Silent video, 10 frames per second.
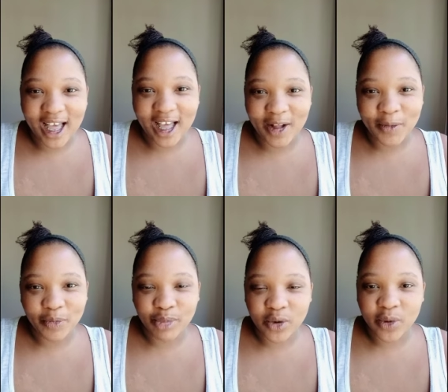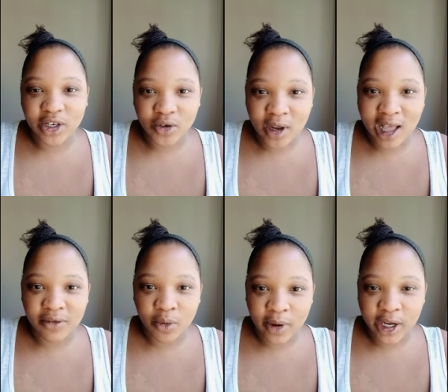um, but we do
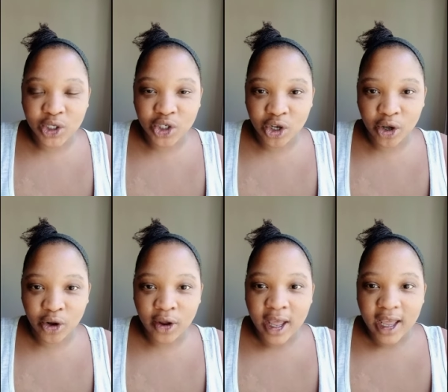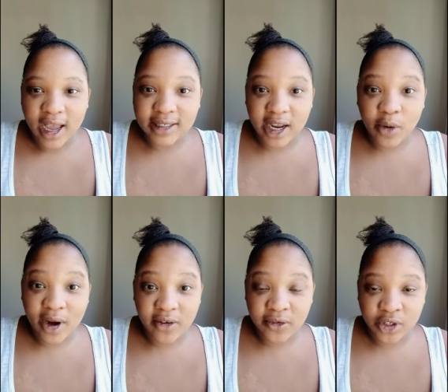have a way to go as I
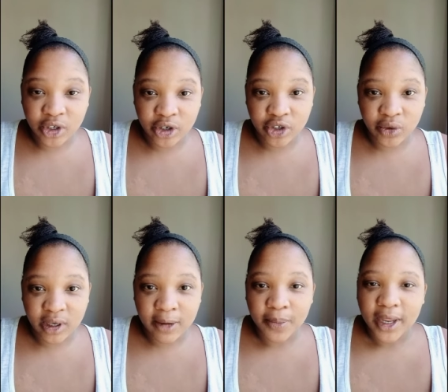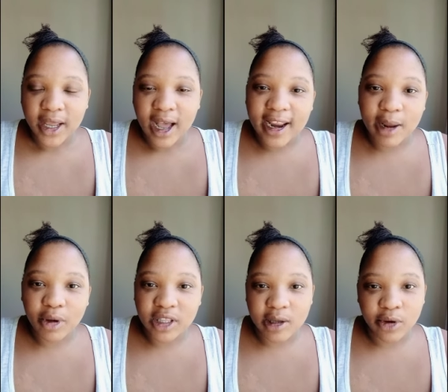wait for surgery. I am on the